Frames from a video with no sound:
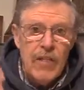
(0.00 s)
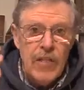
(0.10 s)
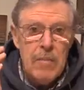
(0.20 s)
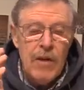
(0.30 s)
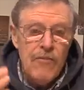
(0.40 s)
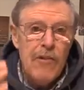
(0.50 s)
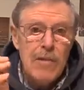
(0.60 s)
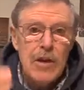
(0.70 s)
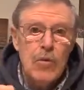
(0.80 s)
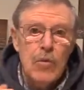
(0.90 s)
They make
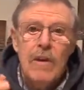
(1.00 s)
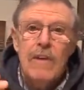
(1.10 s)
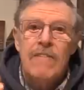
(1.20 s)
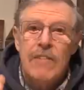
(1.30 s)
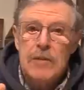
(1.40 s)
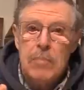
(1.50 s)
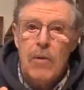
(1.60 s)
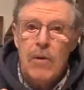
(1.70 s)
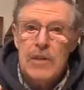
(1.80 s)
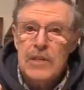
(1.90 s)
very good fish
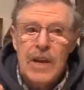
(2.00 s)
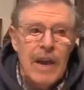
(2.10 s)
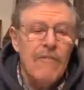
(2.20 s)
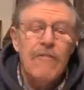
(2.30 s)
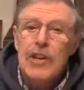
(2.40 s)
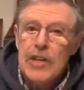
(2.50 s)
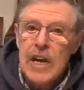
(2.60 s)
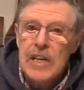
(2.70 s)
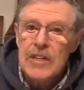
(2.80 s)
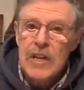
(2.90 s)
pies and fish
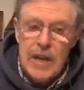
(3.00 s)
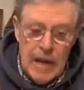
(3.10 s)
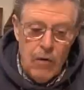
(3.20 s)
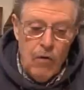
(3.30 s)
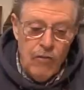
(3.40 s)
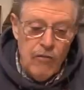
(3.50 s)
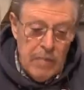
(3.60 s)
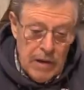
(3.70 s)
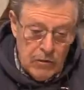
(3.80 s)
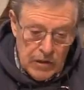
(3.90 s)
cakes out of
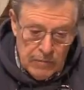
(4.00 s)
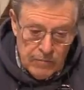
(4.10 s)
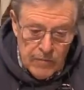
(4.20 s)
pouting.